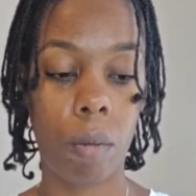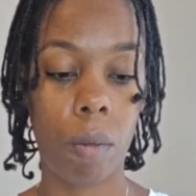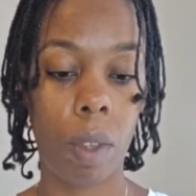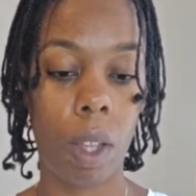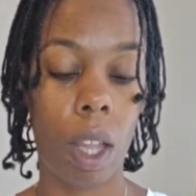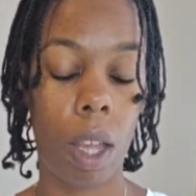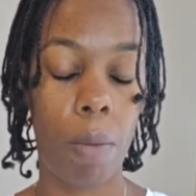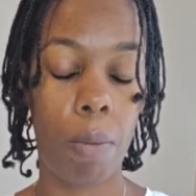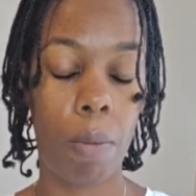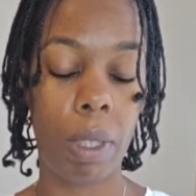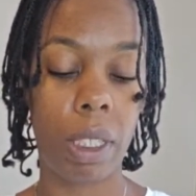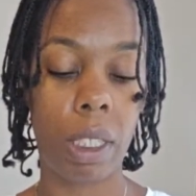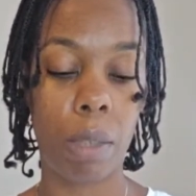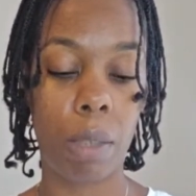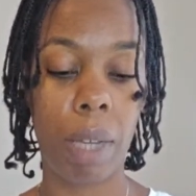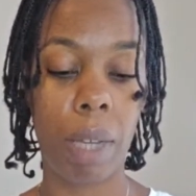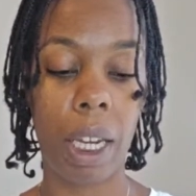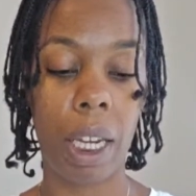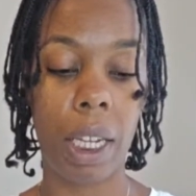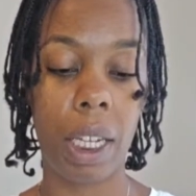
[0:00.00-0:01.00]
But
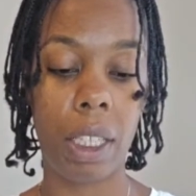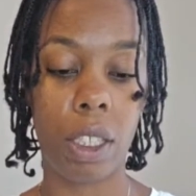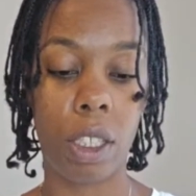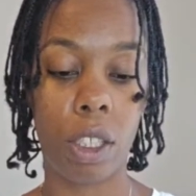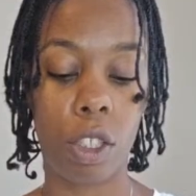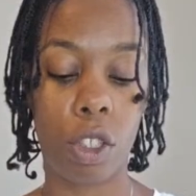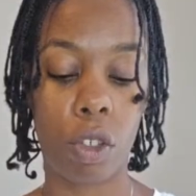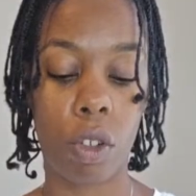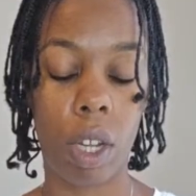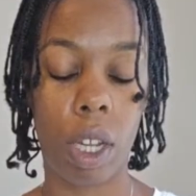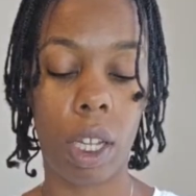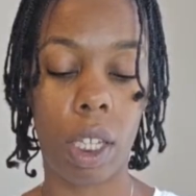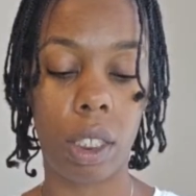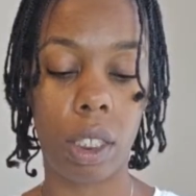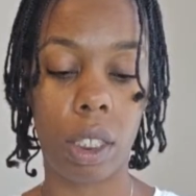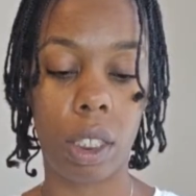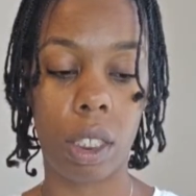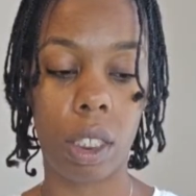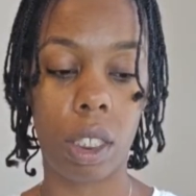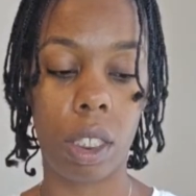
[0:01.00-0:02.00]
somebody needs to
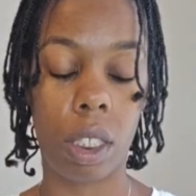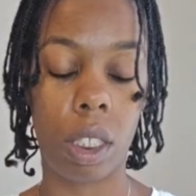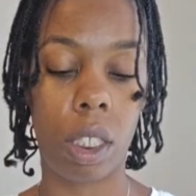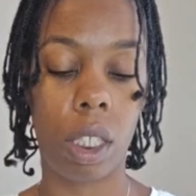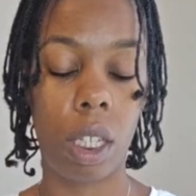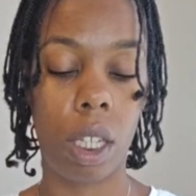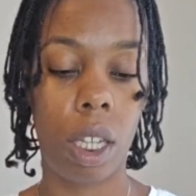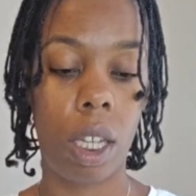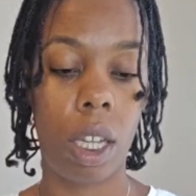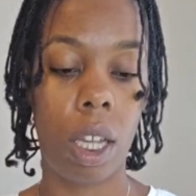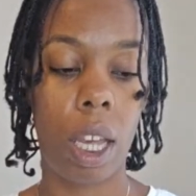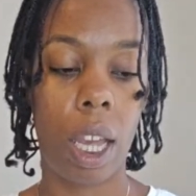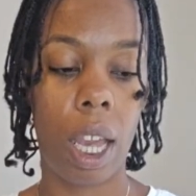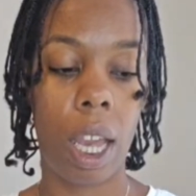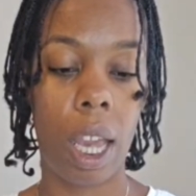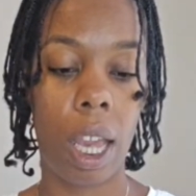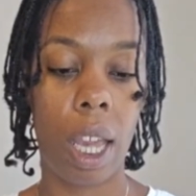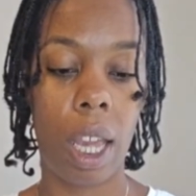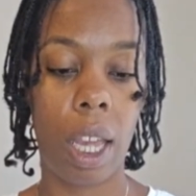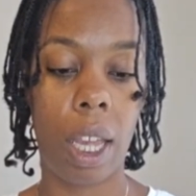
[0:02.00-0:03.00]
trust
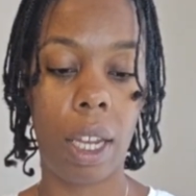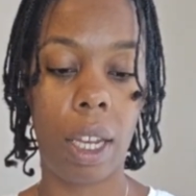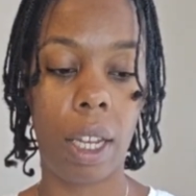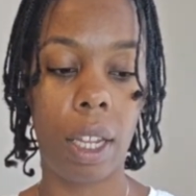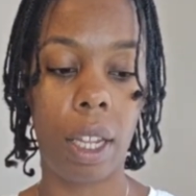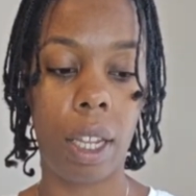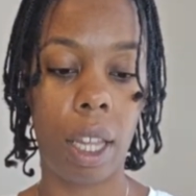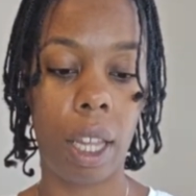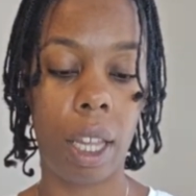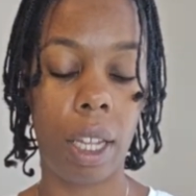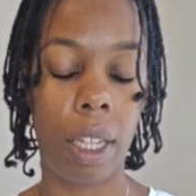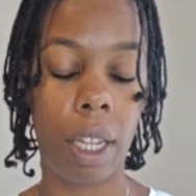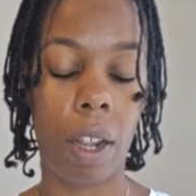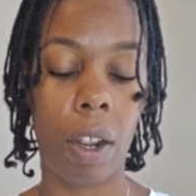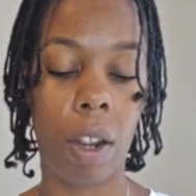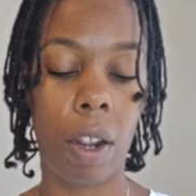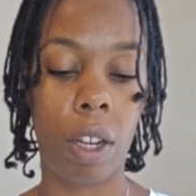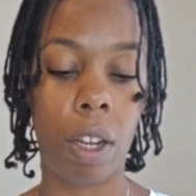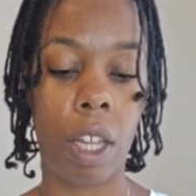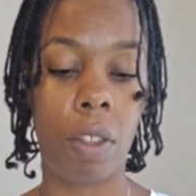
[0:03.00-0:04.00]
in
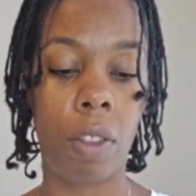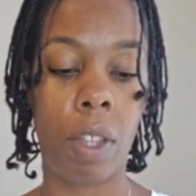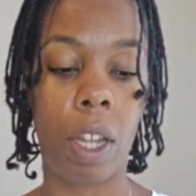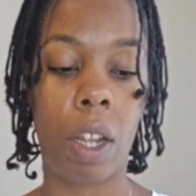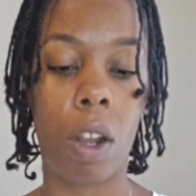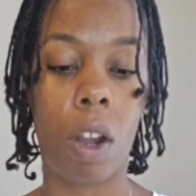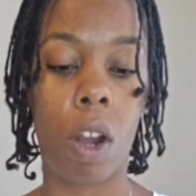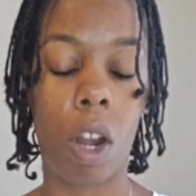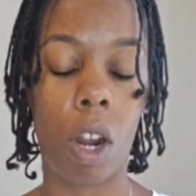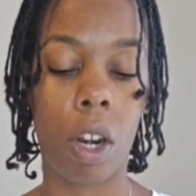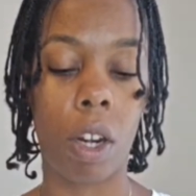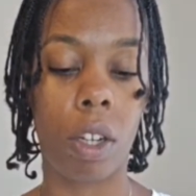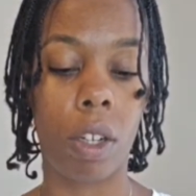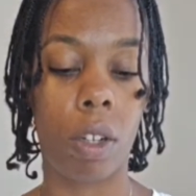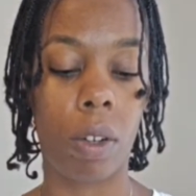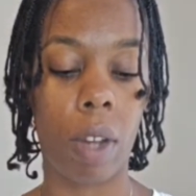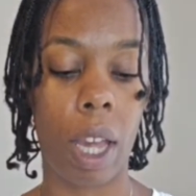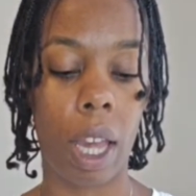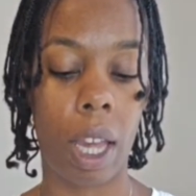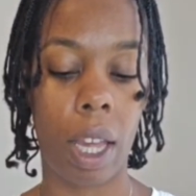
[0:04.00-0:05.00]
their heart,
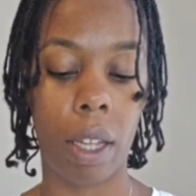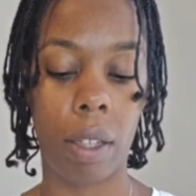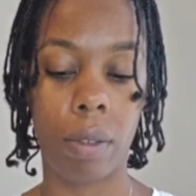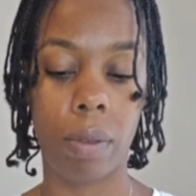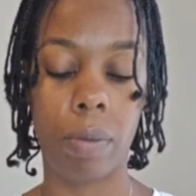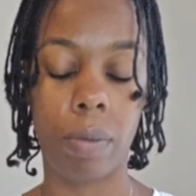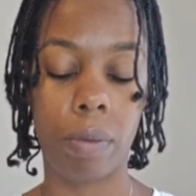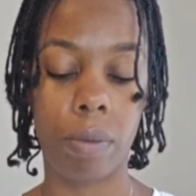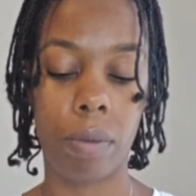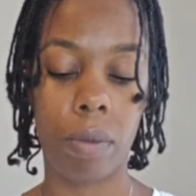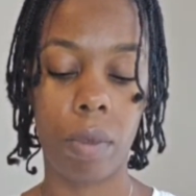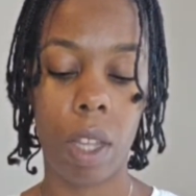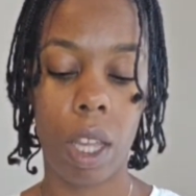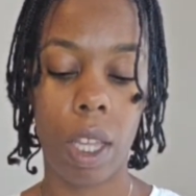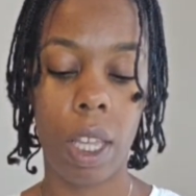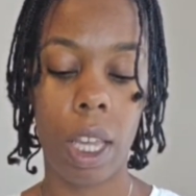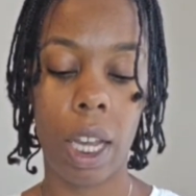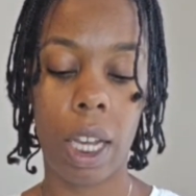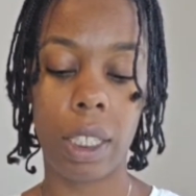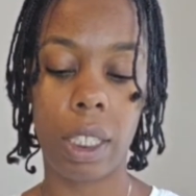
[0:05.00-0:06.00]
okay?
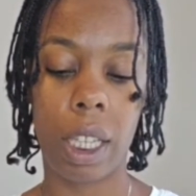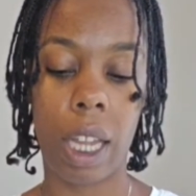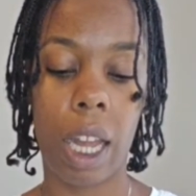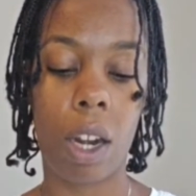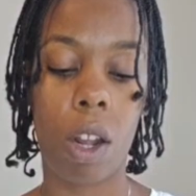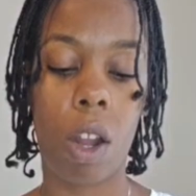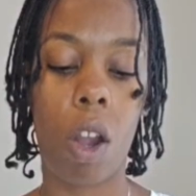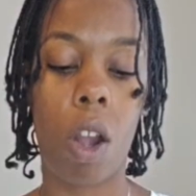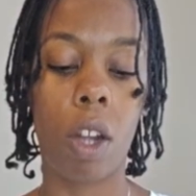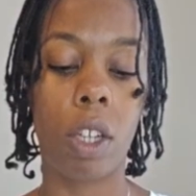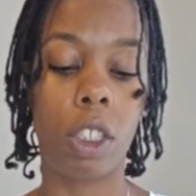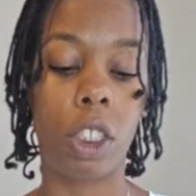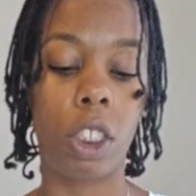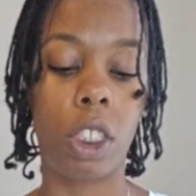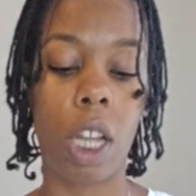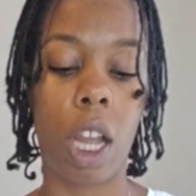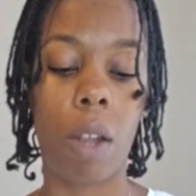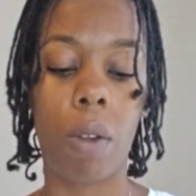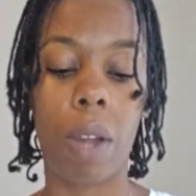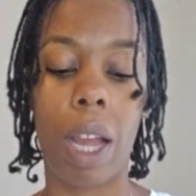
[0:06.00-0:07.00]
Yeah, because a lot of heart
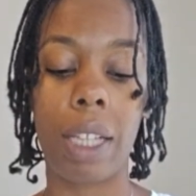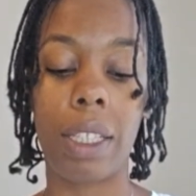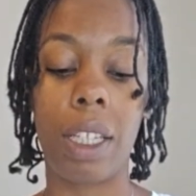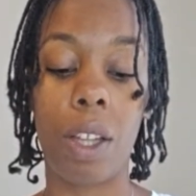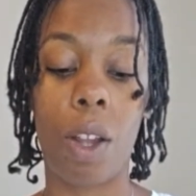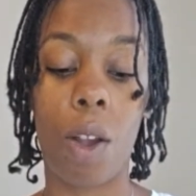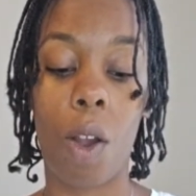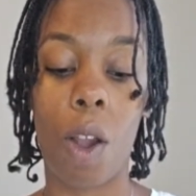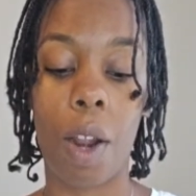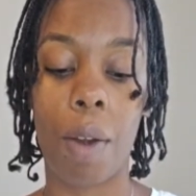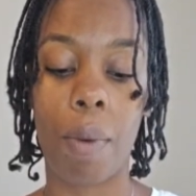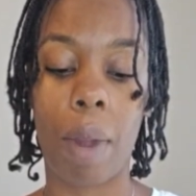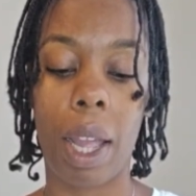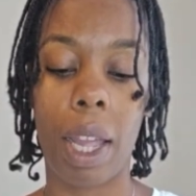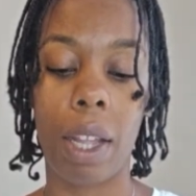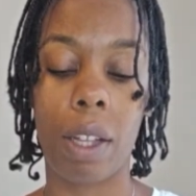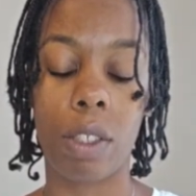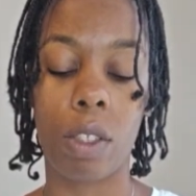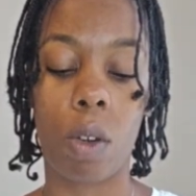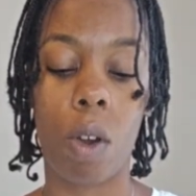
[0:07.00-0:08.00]
chakra, I see a heart right
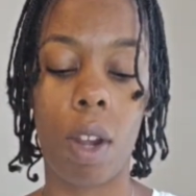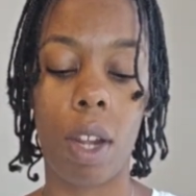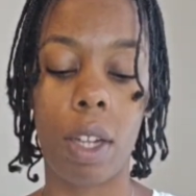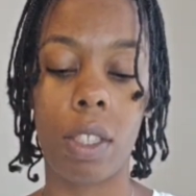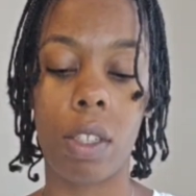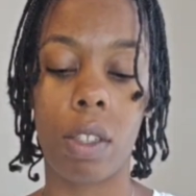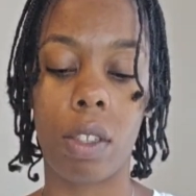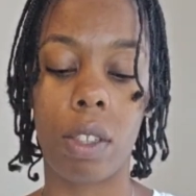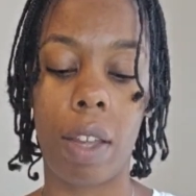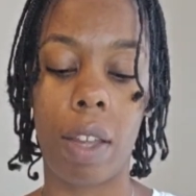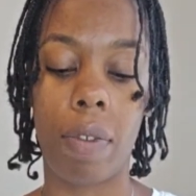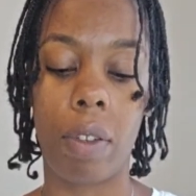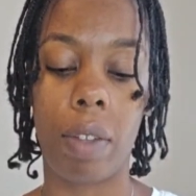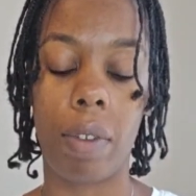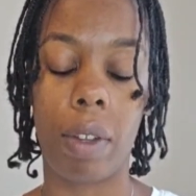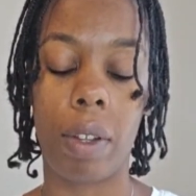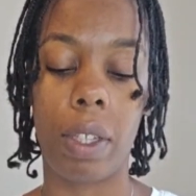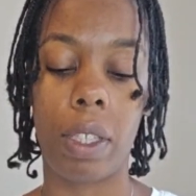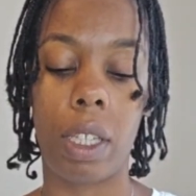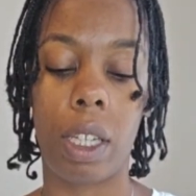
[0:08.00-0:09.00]
here, so hearts are definitely
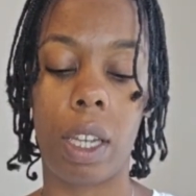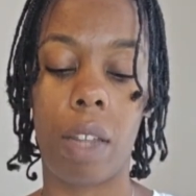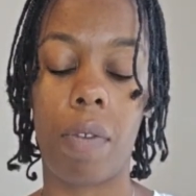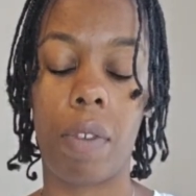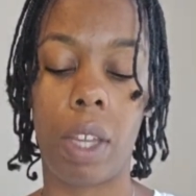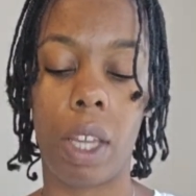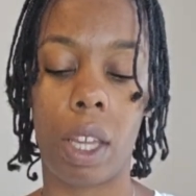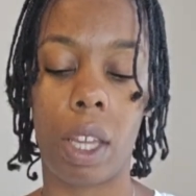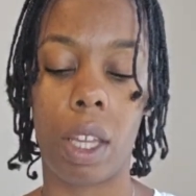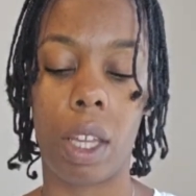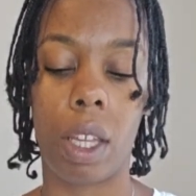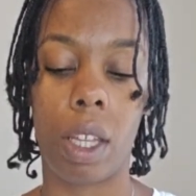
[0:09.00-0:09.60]
very significant.